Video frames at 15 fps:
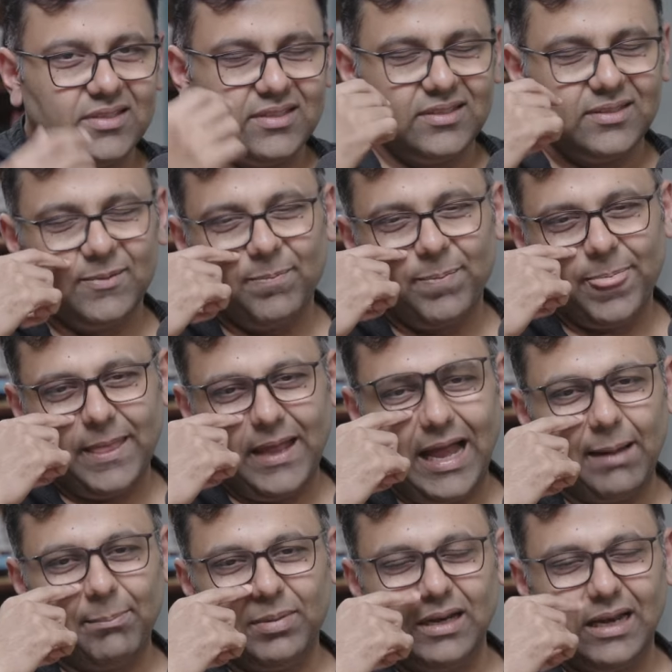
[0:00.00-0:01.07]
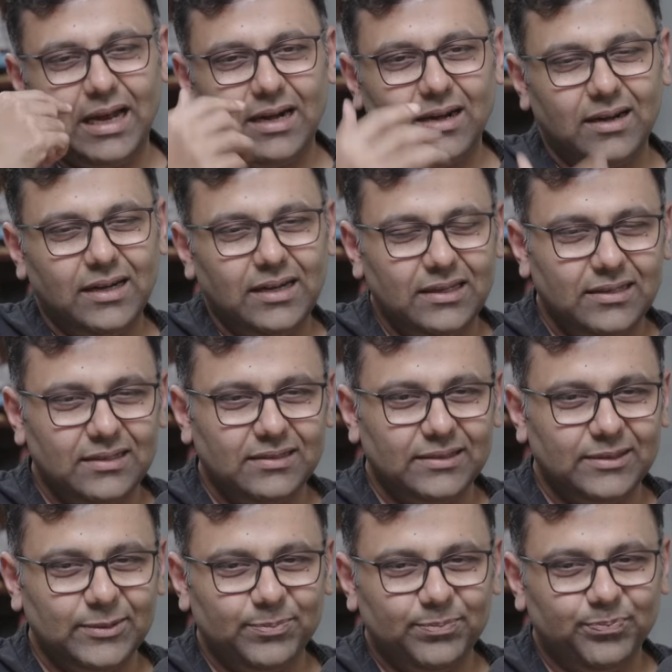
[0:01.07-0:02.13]
Um, Apple ad, right,
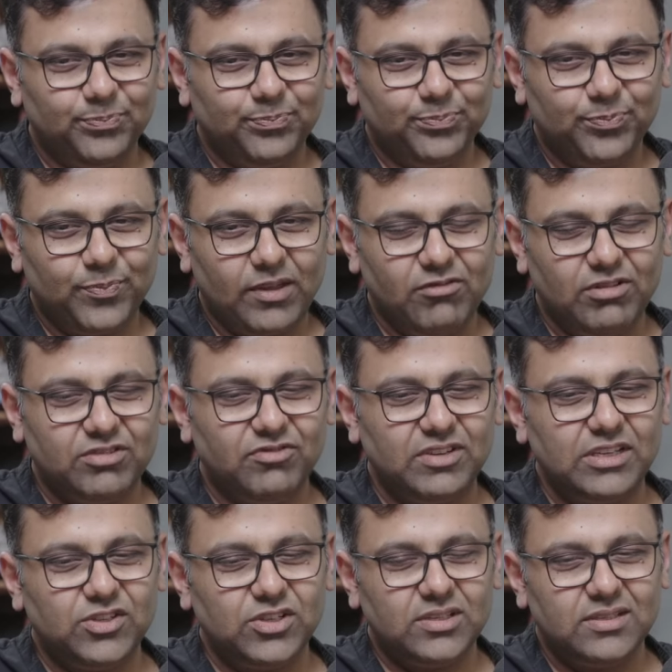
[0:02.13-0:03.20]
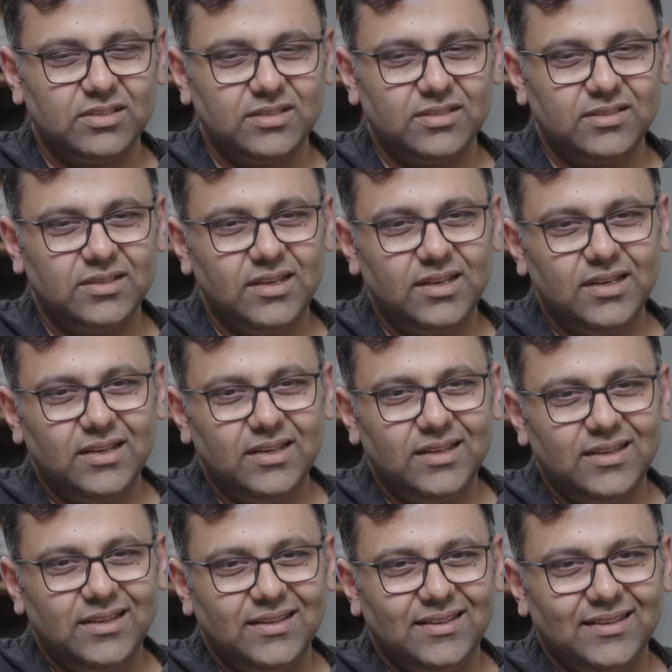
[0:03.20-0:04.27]
um, which features,
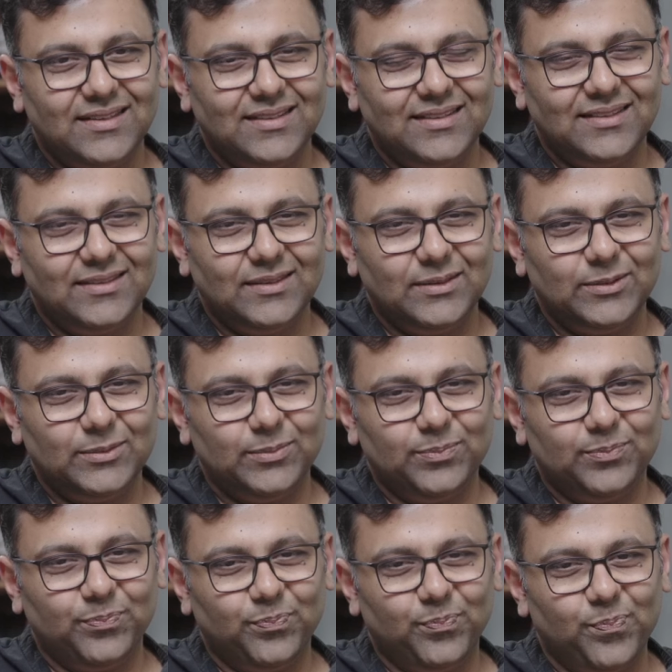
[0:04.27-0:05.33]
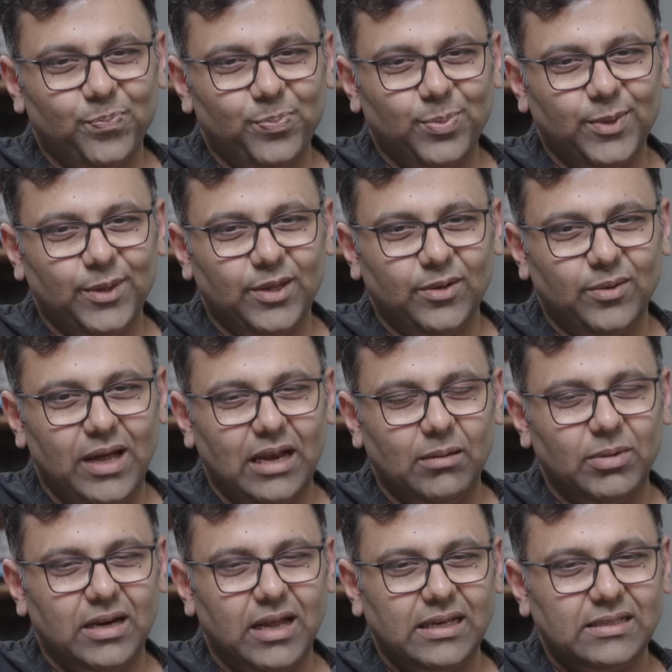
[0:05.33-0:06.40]
uh, you know,
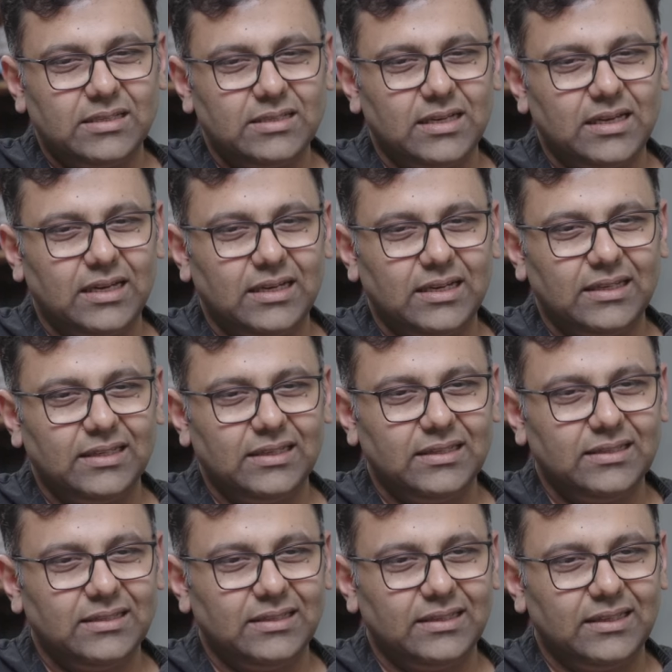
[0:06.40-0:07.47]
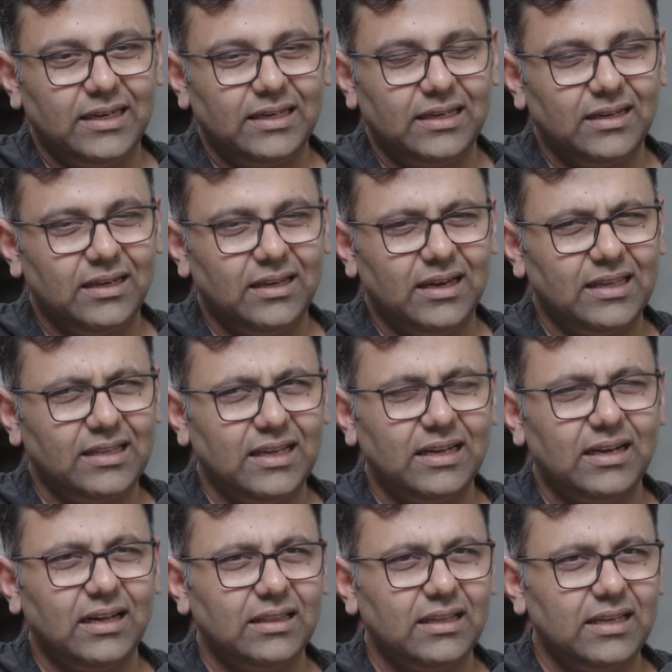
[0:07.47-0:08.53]
Albert Einstein and uh, and and I
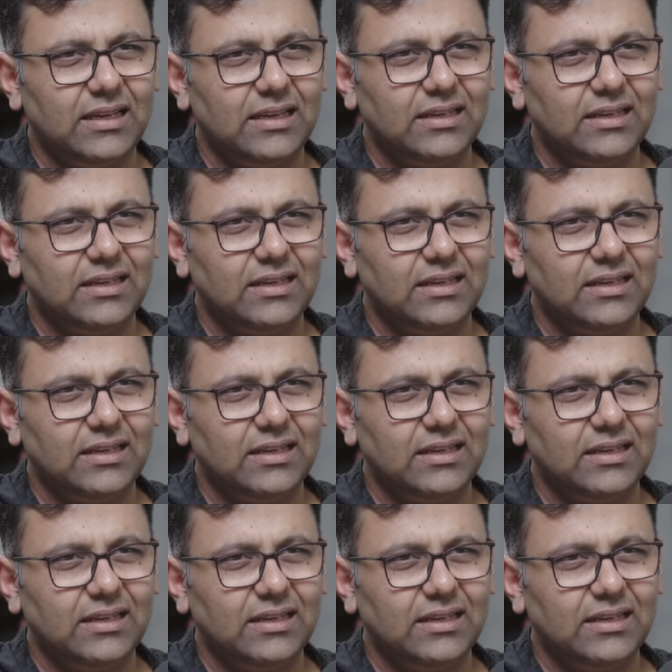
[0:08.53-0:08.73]
think Gandhi